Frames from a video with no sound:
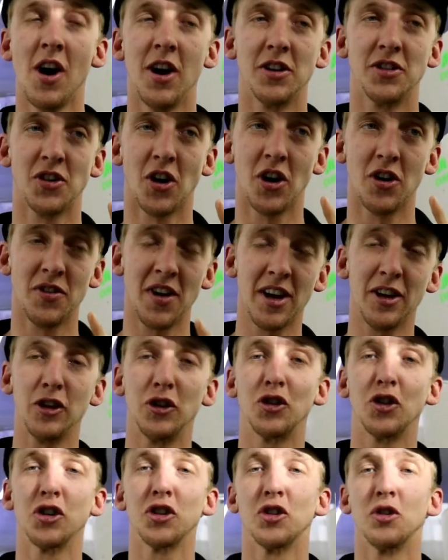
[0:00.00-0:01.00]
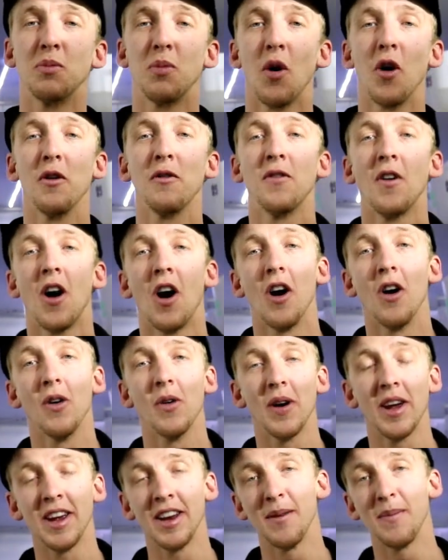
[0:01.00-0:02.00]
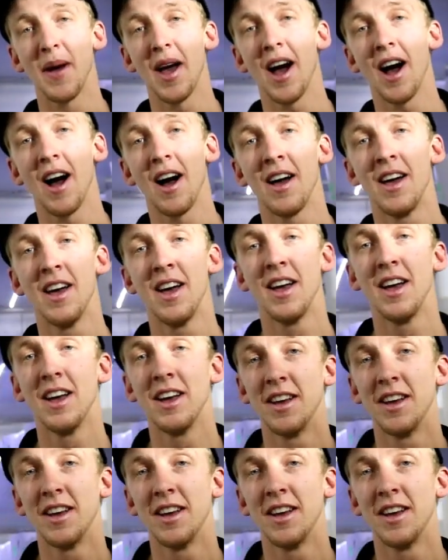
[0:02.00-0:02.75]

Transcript: So their nutritional profile, in about